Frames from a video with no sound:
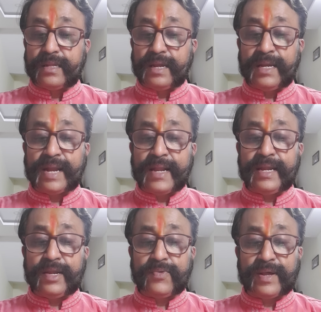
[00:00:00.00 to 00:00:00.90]
in
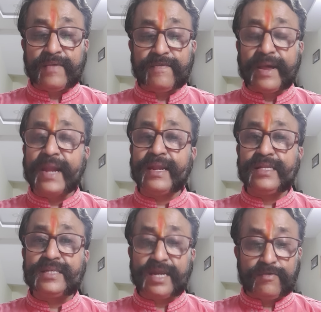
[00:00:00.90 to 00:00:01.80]
1912 and
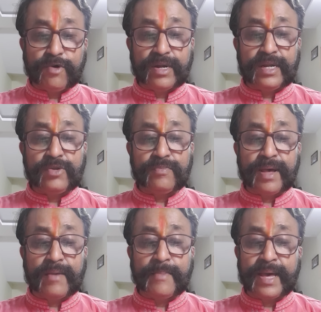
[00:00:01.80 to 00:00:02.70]
instead wanted to
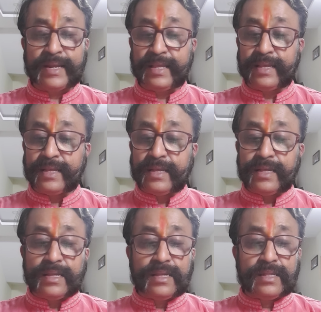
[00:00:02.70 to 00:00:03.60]
marry
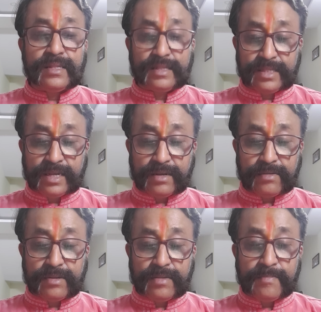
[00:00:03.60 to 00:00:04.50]
the
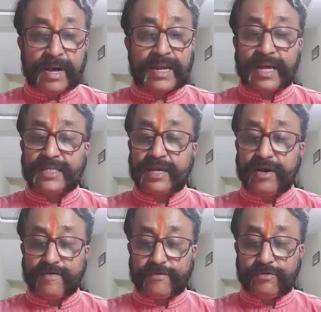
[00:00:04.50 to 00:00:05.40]
Maharaja
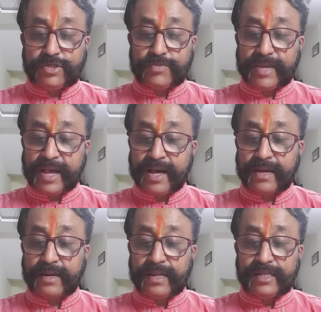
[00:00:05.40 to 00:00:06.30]
of Cooch
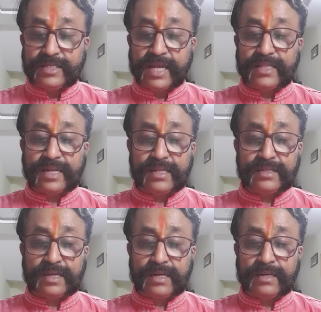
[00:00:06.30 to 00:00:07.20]
Behar,
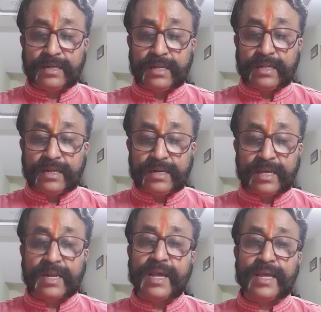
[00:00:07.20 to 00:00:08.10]
Jayatendran
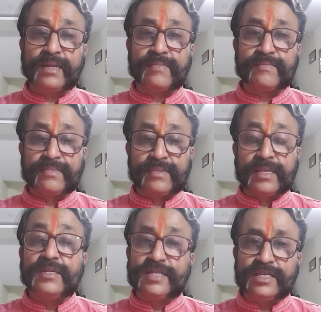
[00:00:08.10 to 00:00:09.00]
Narayan,
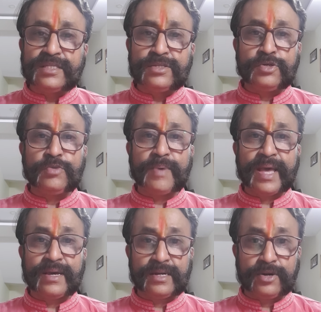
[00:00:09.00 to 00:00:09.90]
she stood by
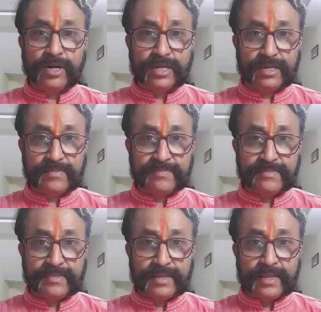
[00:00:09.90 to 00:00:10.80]
her daughter.
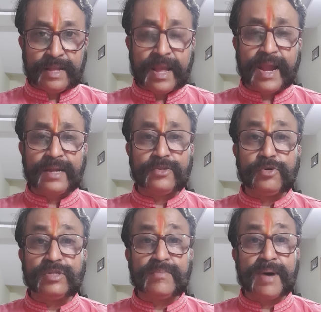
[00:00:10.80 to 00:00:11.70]
And
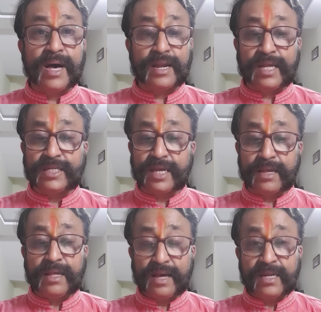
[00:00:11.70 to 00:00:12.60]
though the
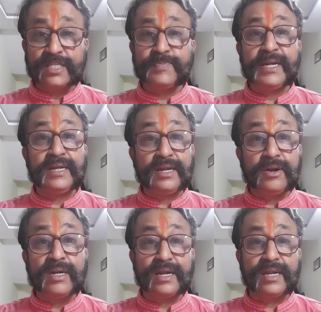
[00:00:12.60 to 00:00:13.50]
Maharaja, her husband, did
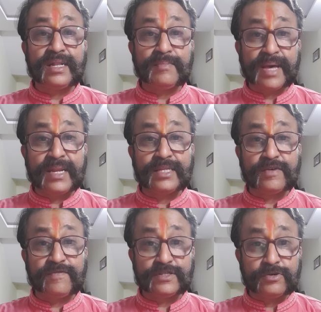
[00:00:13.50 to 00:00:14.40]
not attend the marriage
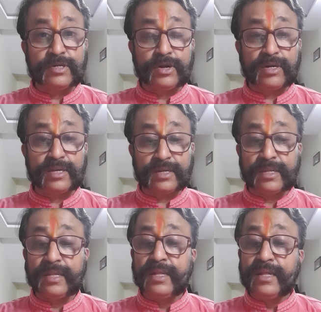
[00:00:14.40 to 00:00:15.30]
of his own daughter,